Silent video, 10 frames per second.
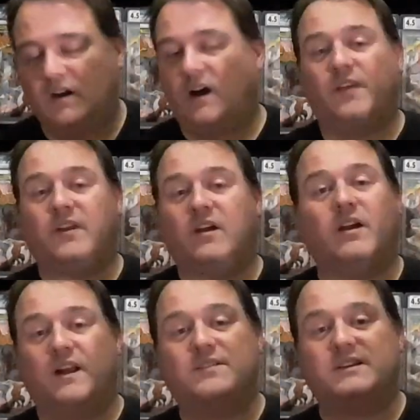I think I'm
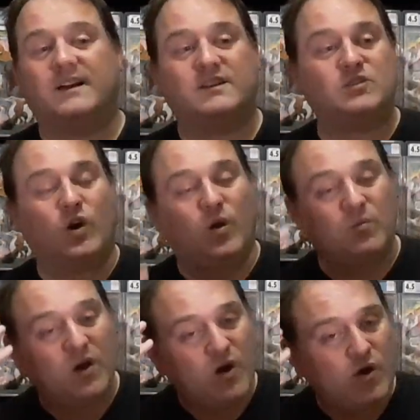going to have to take this
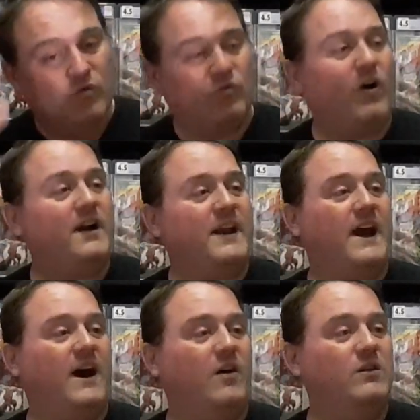home right
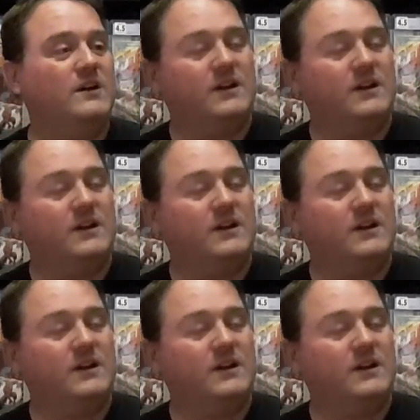now.